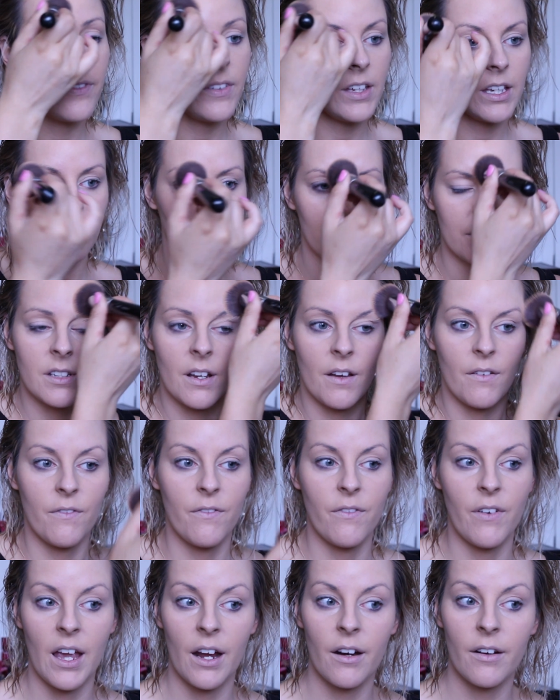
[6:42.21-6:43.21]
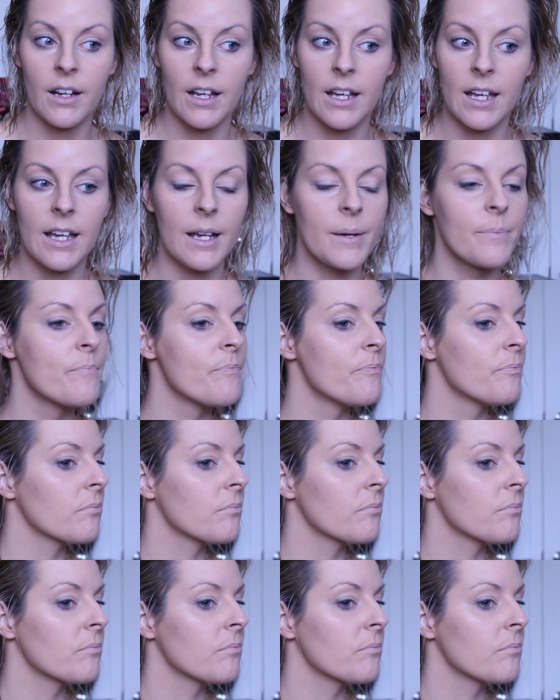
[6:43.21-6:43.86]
feels very